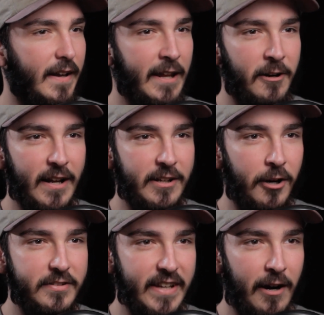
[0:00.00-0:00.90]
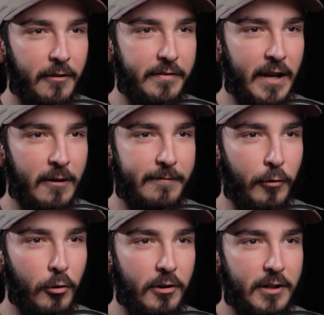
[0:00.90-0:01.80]
Internet goes out.
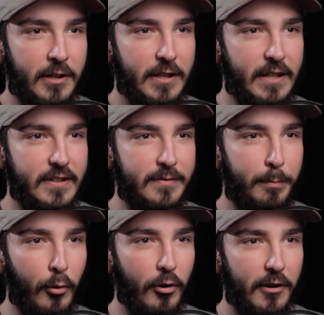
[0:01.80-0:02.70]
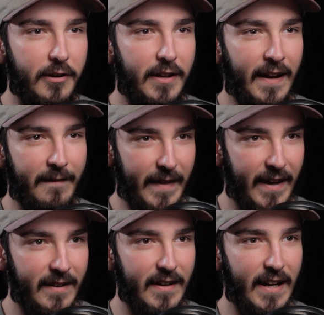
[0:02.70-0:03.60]
Therefore, he's bored, and
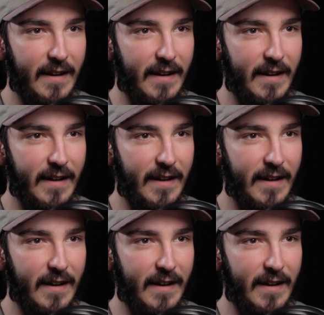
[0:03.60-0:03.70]
then.